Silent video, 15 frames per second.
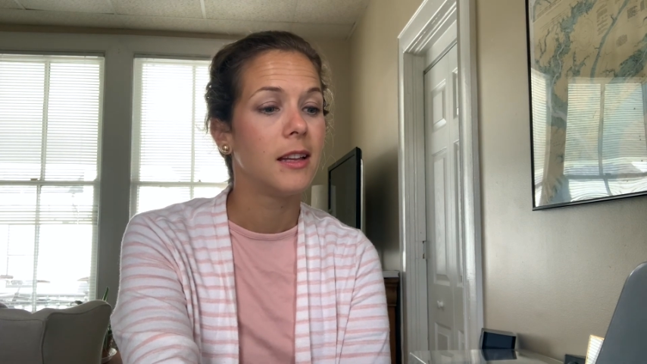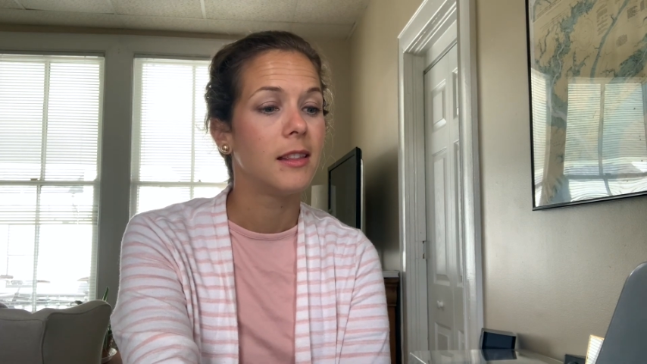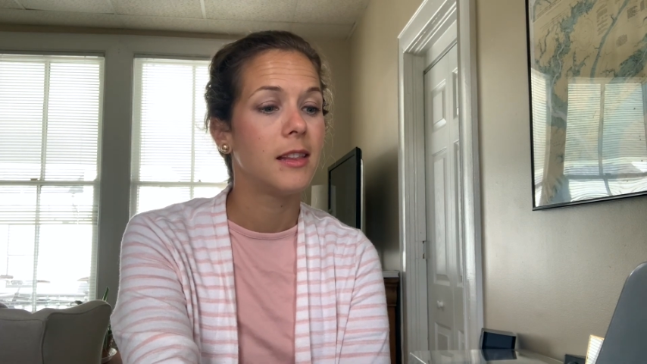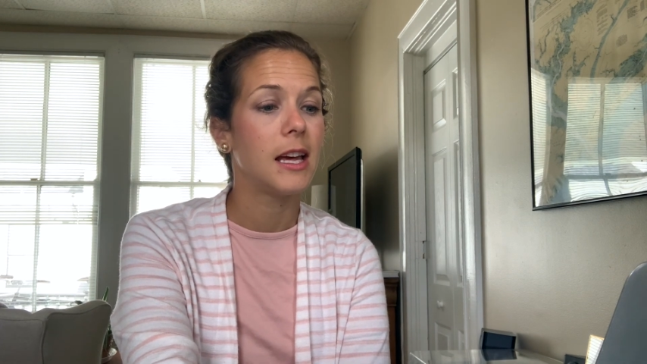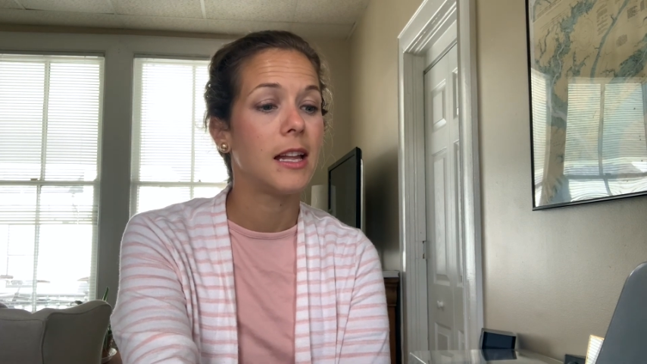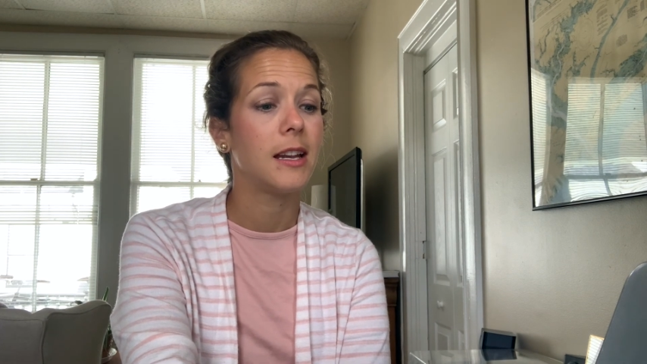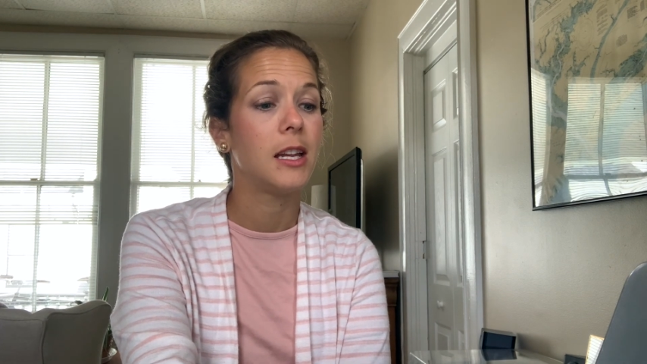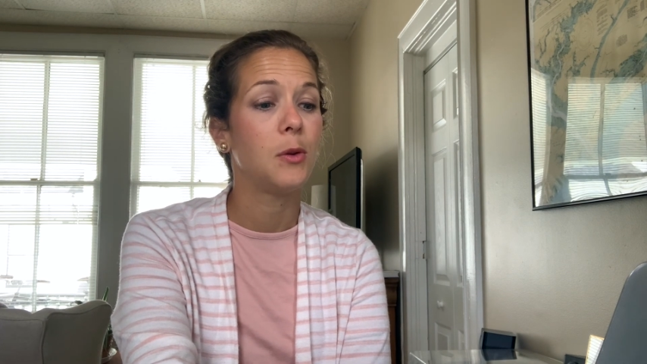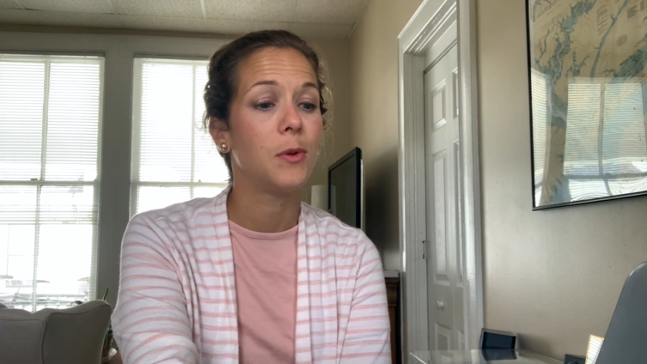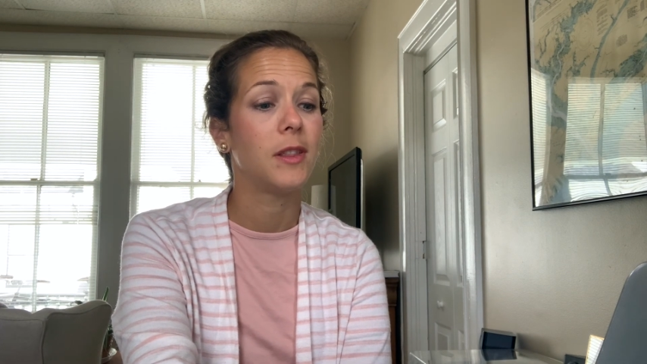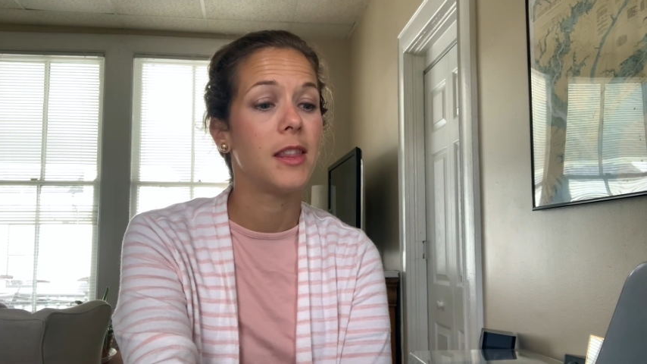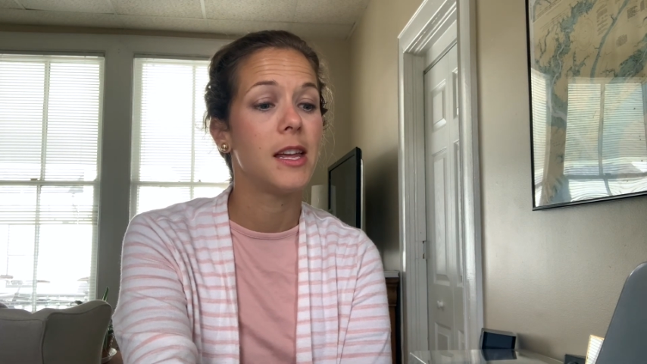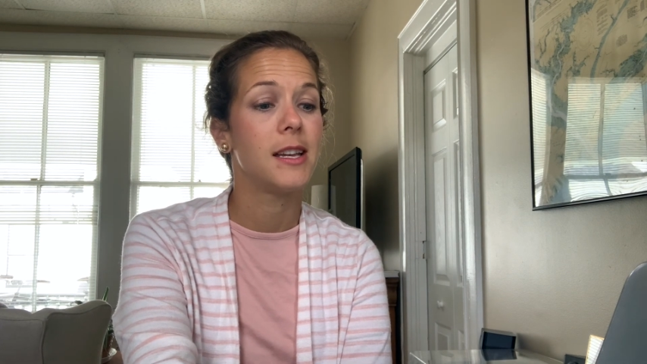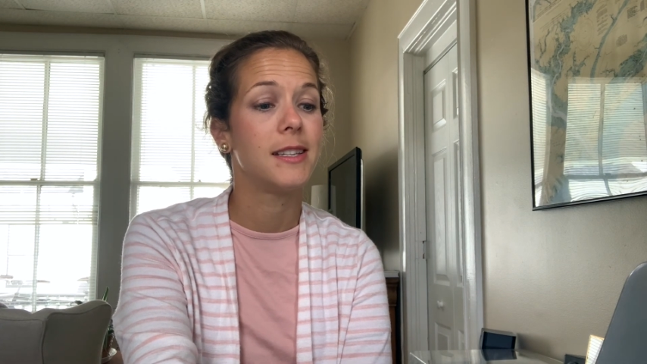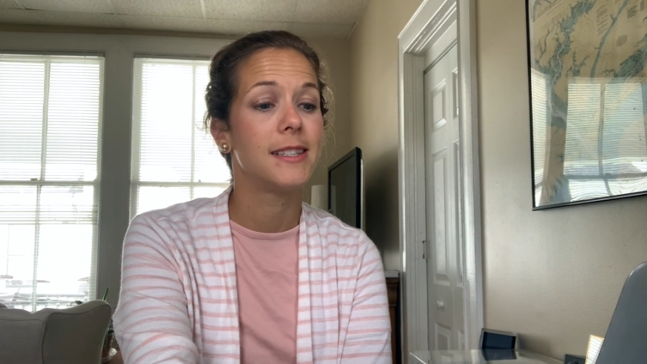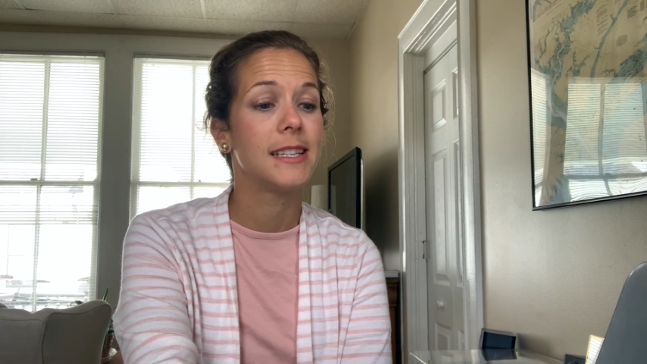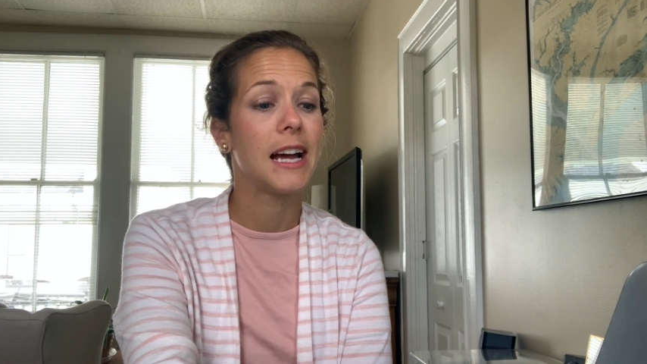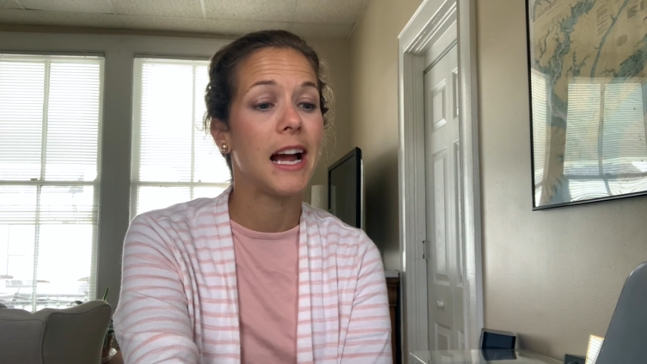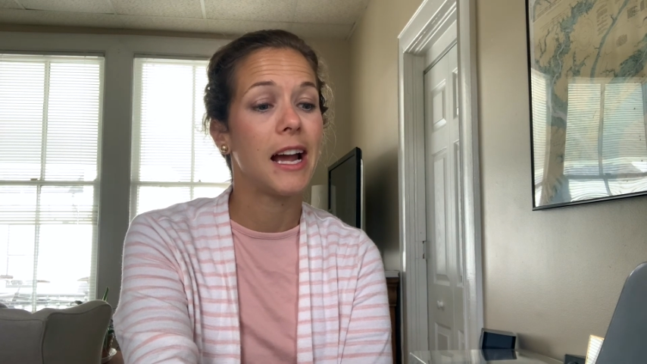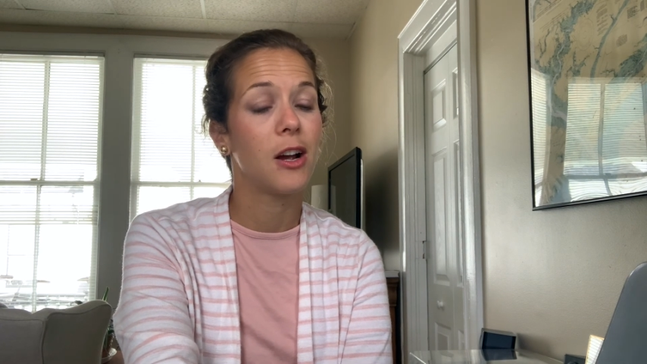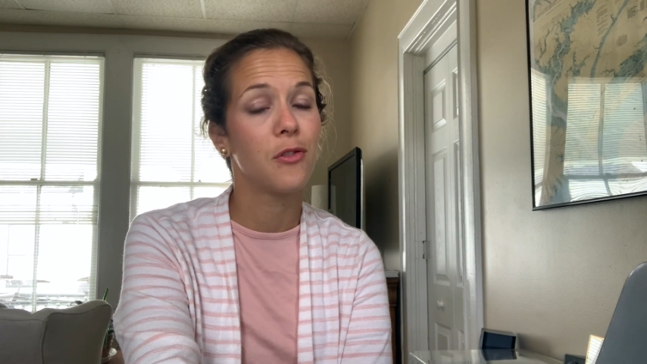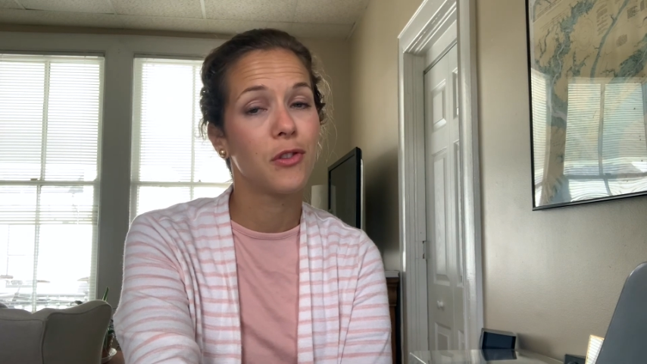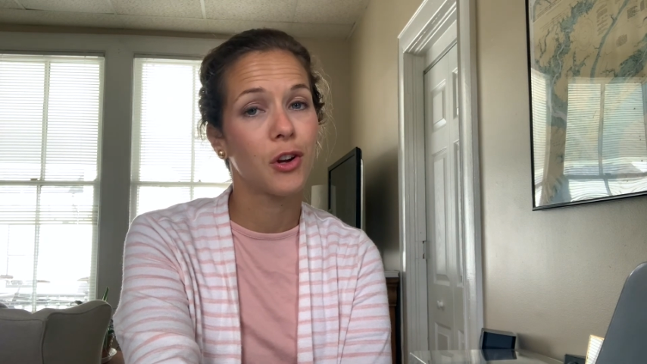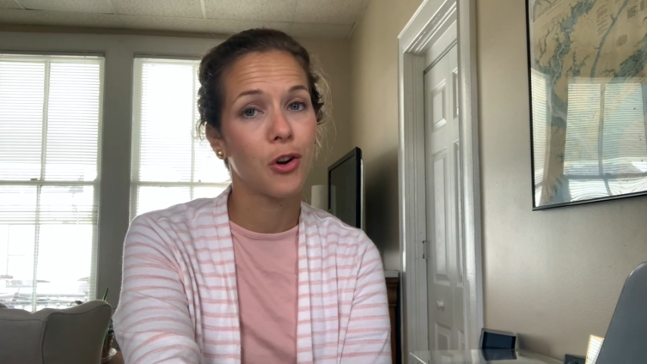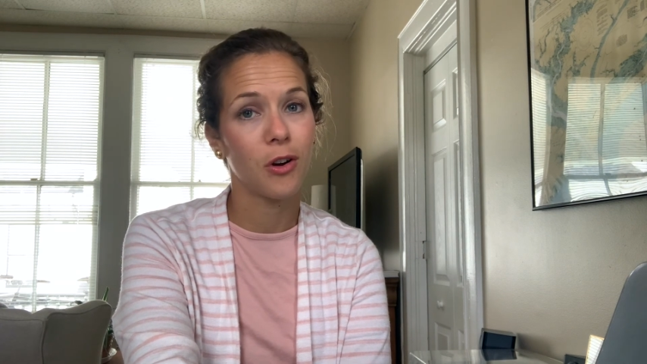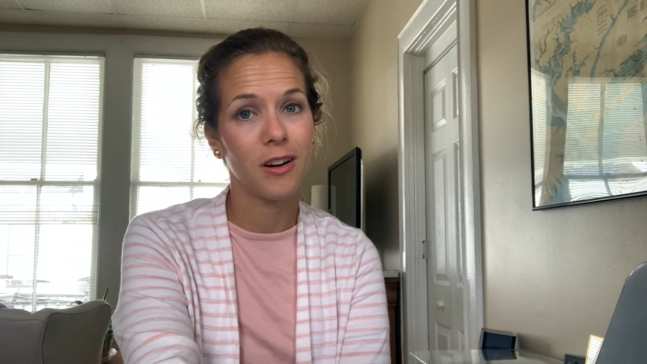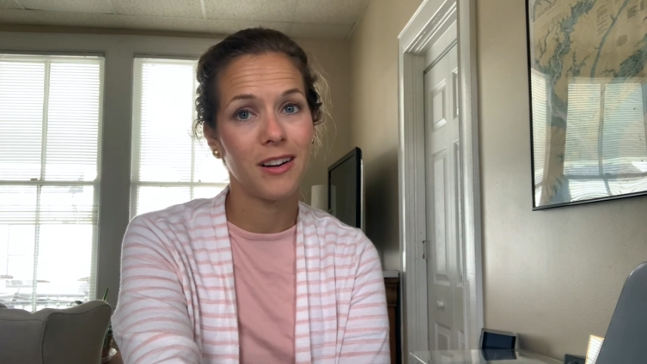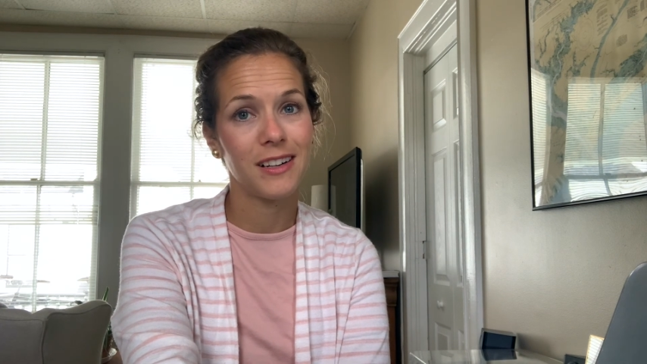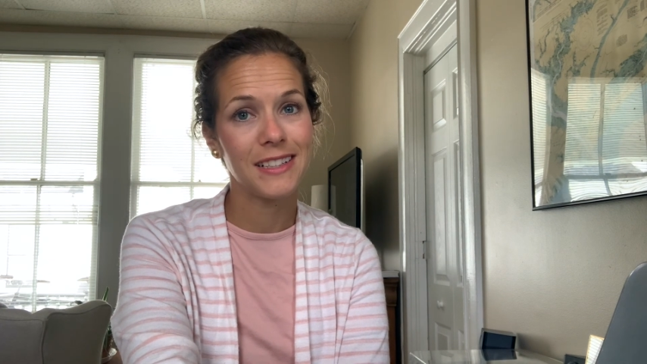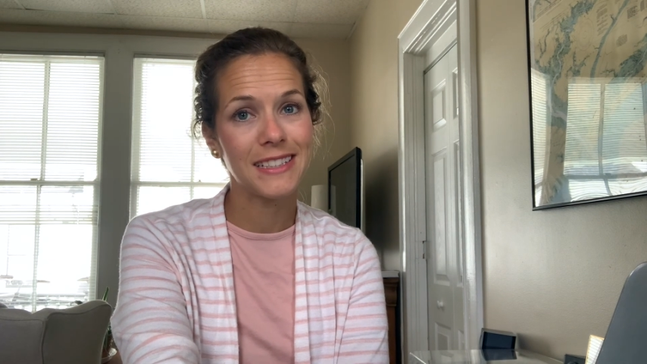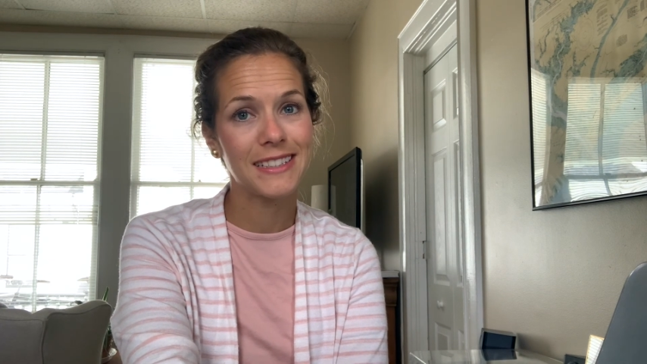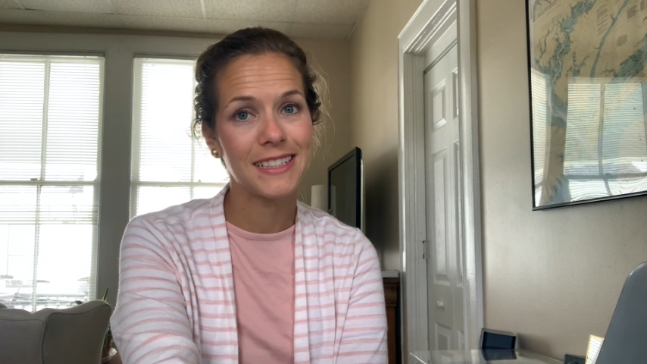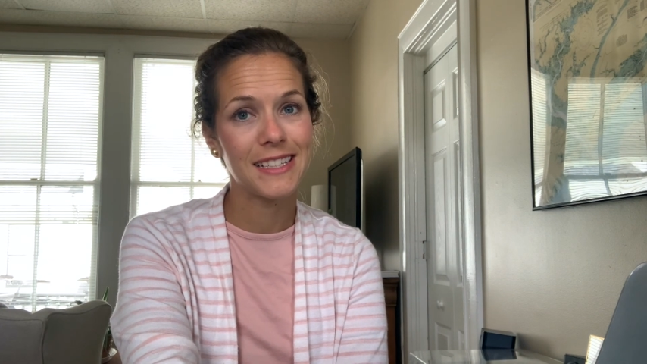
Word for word: That he would then die on the cross